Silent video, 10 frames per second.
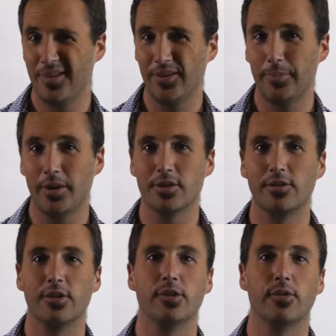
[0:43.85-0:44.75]
especially
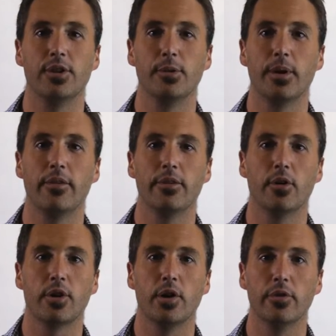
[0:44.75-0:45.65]
since you think about the
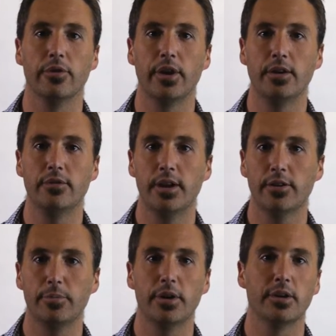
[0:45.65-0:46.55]
health and safety
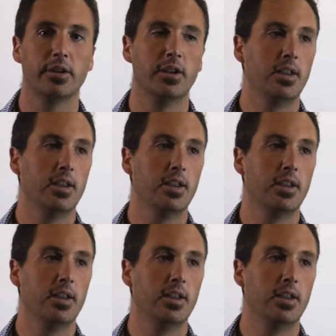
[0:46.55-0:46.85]
aspect.